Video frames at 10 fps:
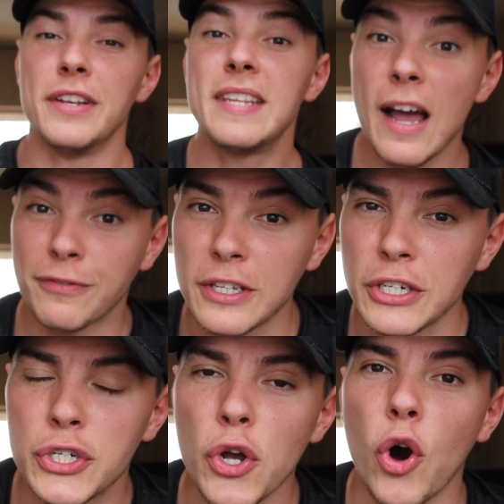The day after the
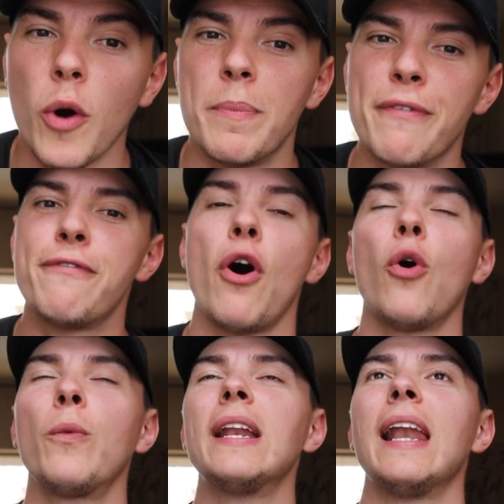show,
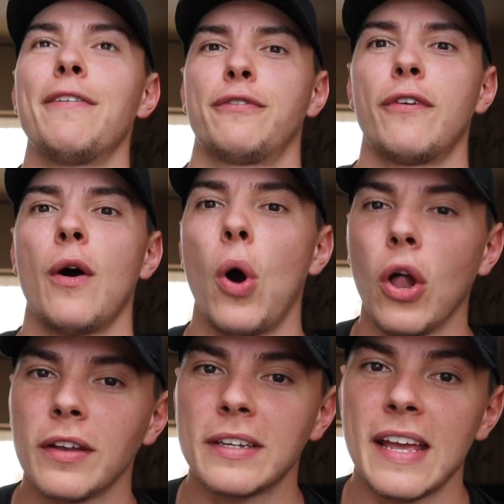before we left for our
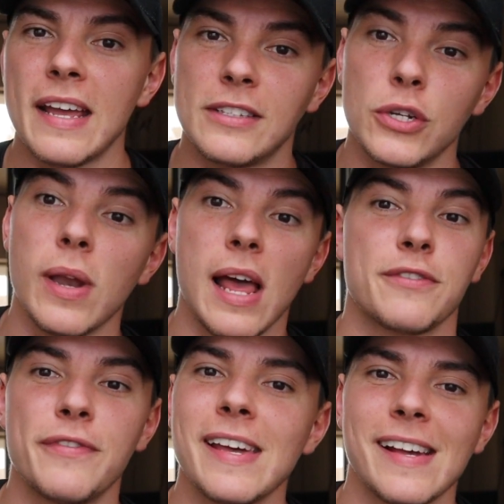holiday to
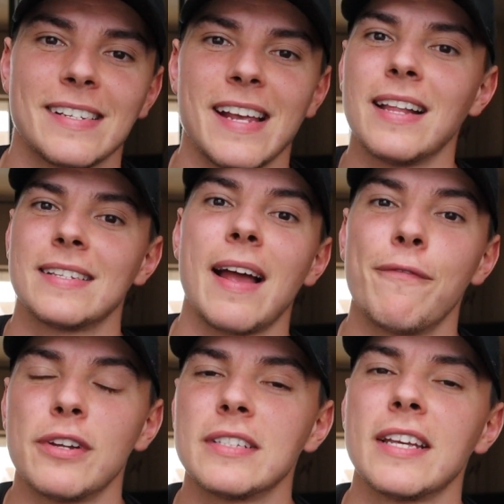Las Vegas and
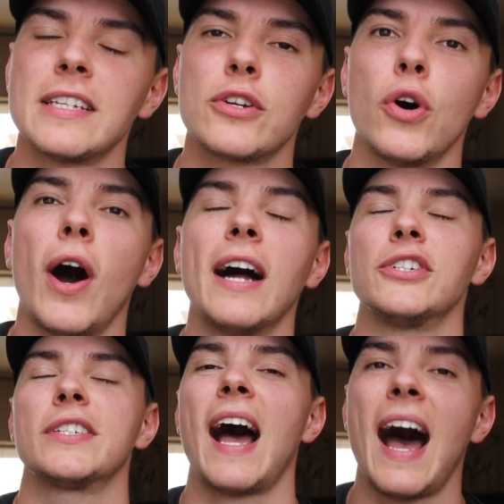San Francisco, I
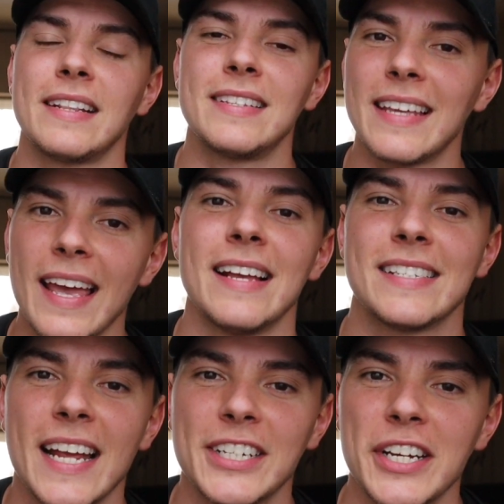just had to get a
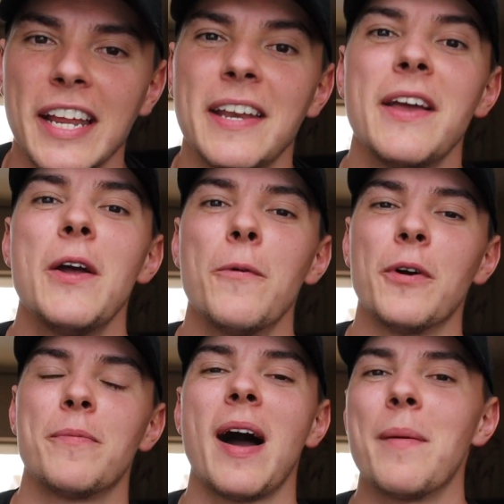session in
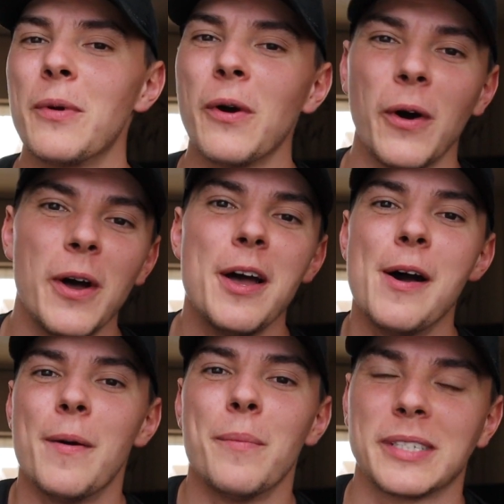with my bro,
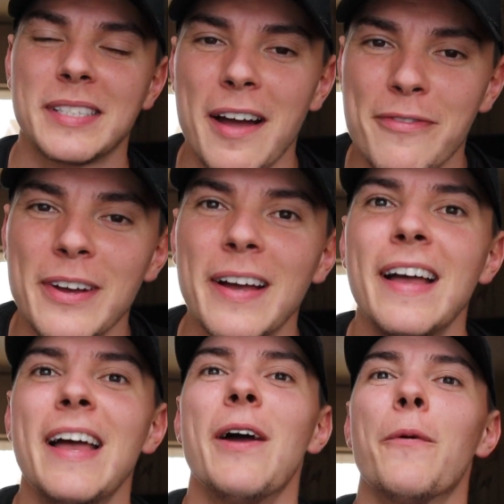Mustafa.
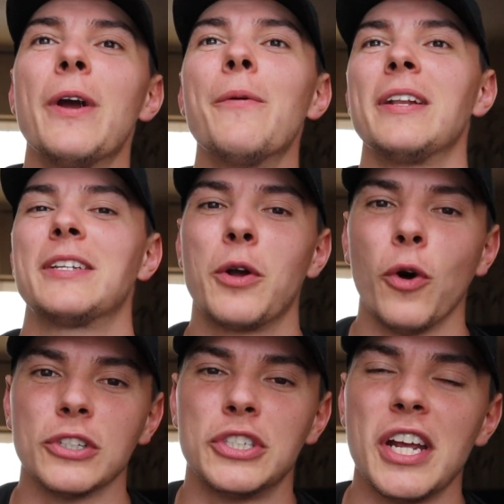We went to
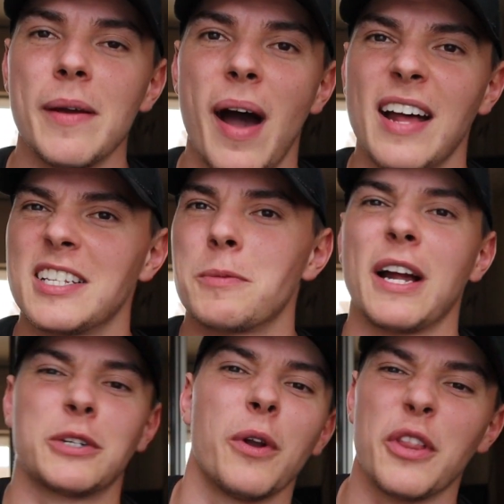Gold's Gym and
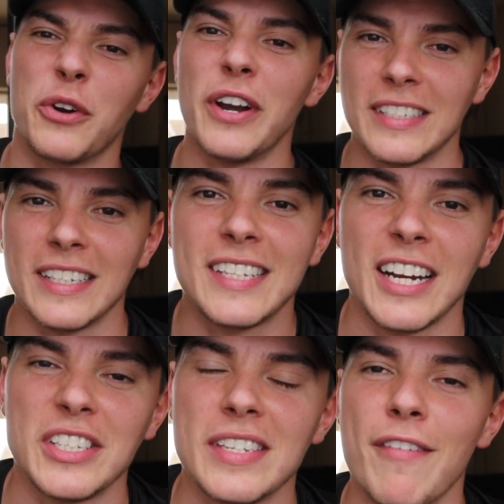smashed one of the craziest
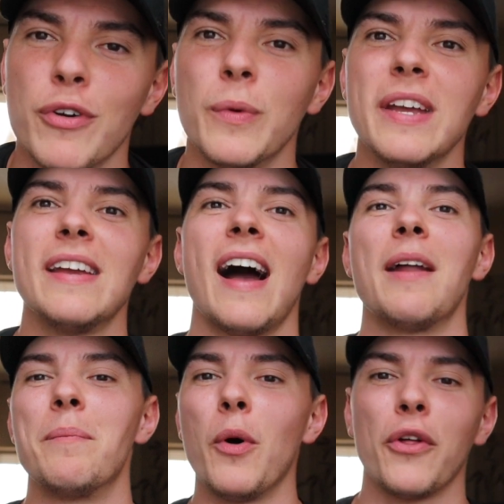sessions ever. We
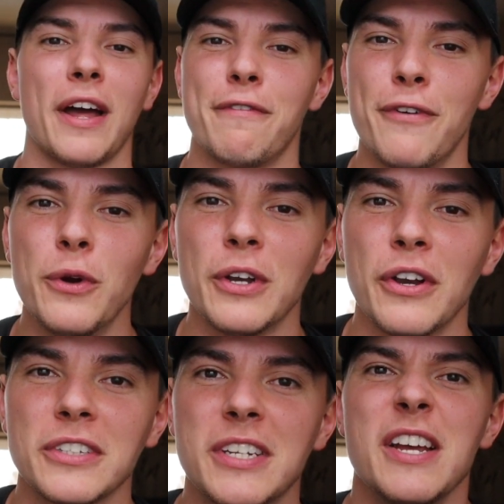had both had food
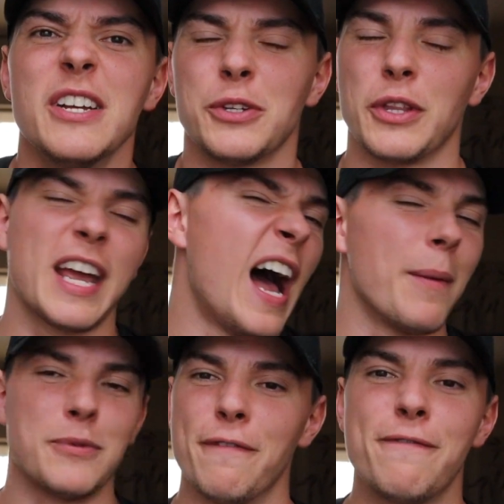in us, so the
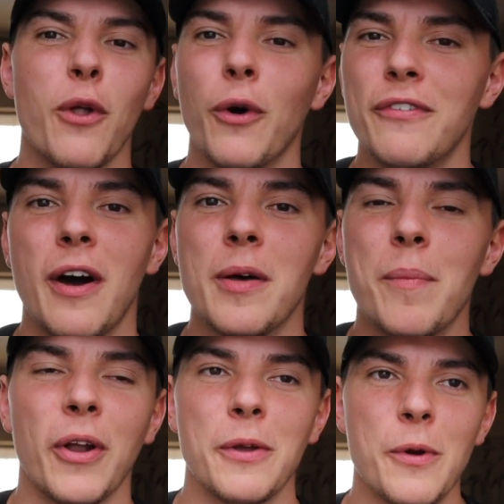carbs were flowing around the
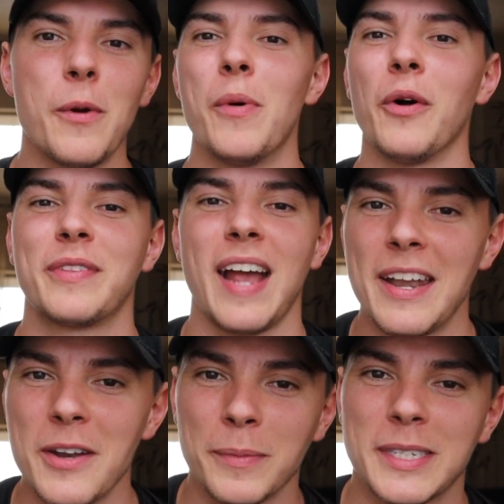body. We were both
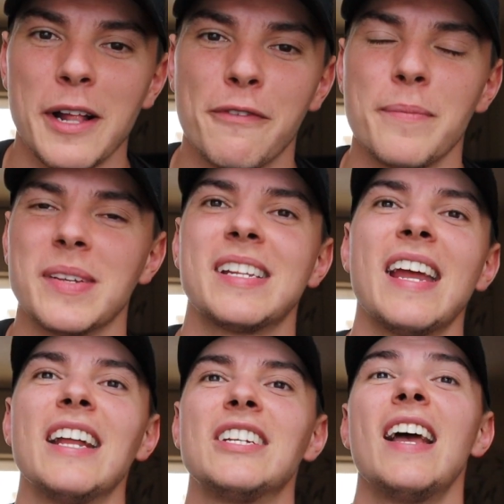tanned up still from the
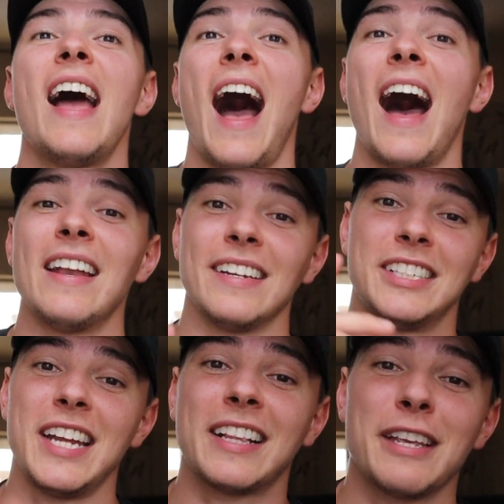stage, and
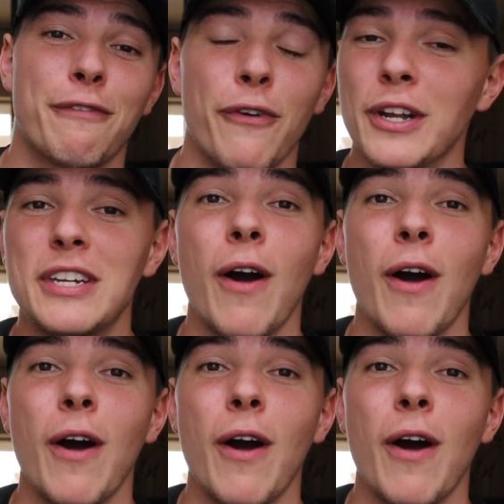check this footage